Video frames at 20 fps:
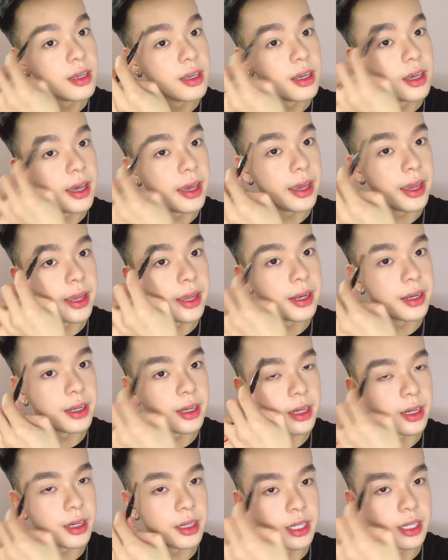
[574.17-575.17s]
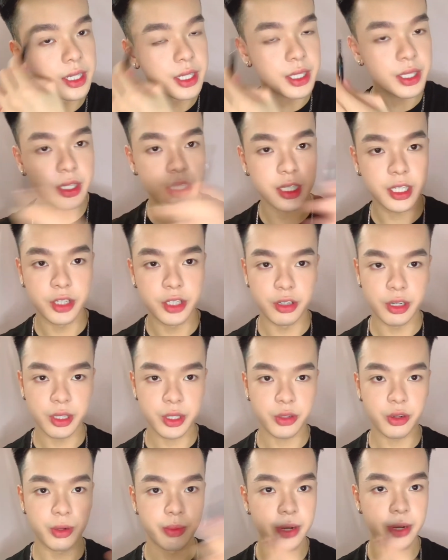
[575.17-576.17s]
And this is not a
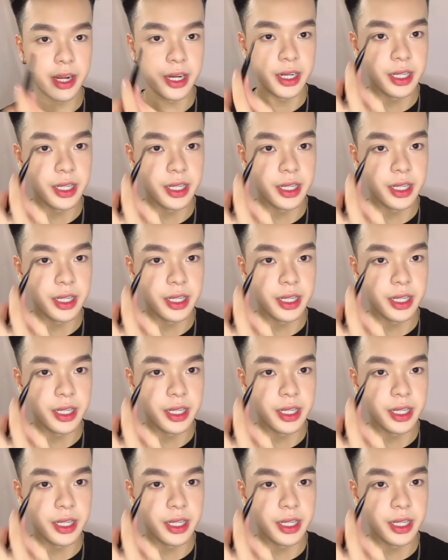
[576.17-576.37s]
drugstore brand,